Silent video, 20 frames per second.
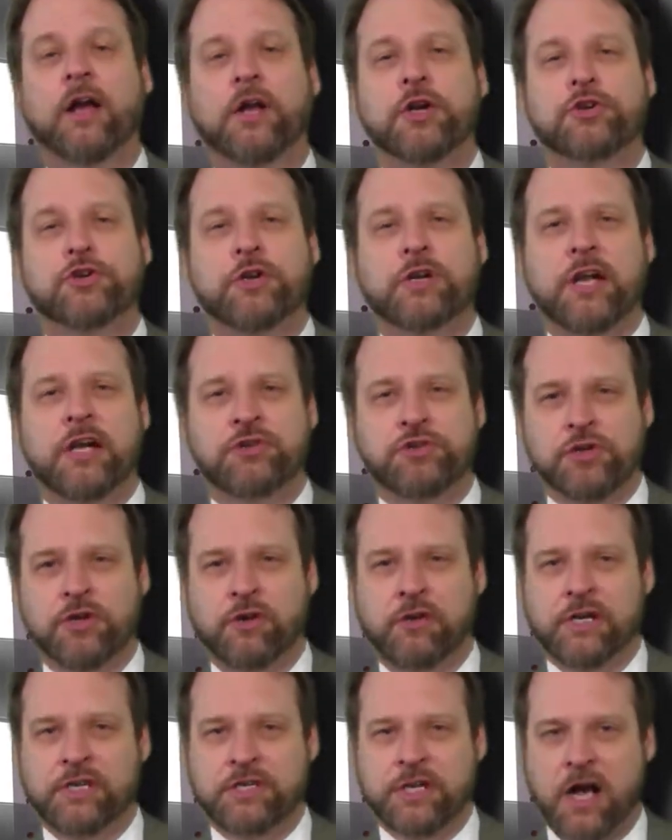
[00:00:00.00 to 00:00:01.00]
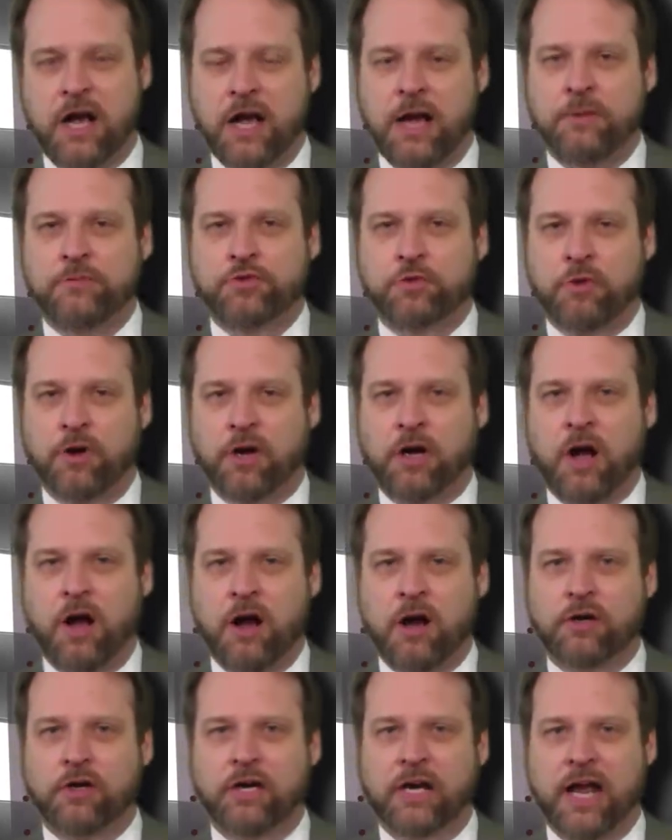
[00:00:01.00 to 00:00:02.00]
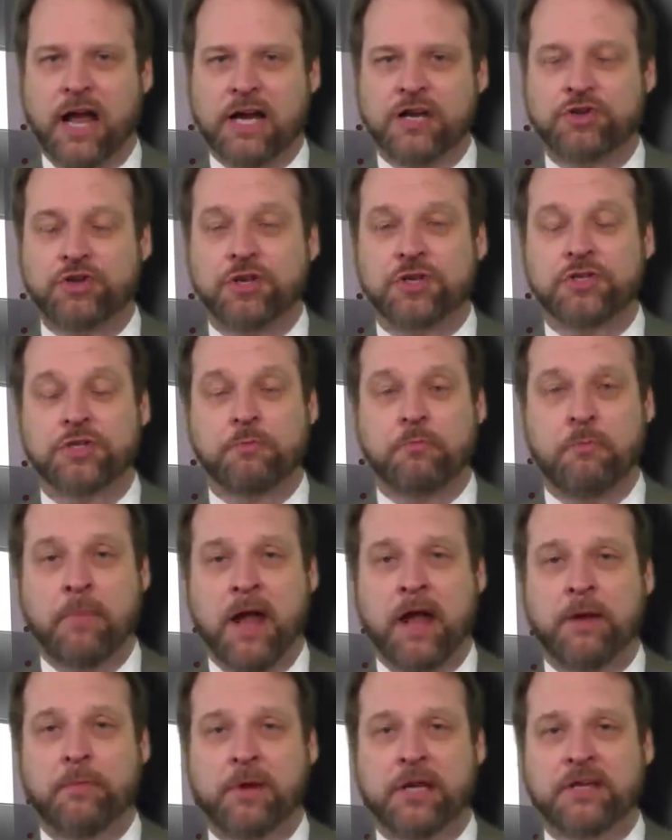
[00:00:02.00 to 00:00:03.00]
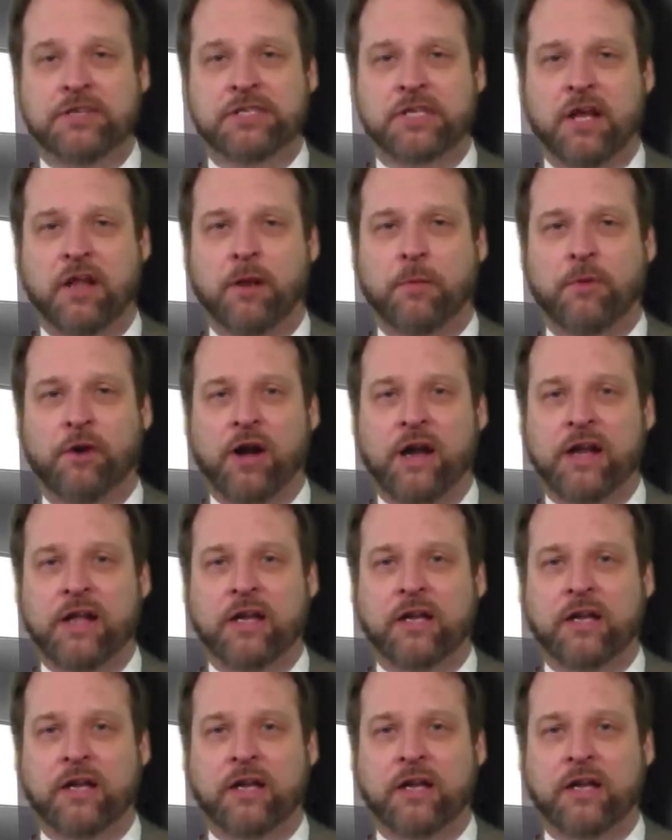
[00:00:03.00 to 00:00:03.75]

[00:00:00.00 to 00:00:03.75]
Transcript: traditionally times where congregations may be celebrating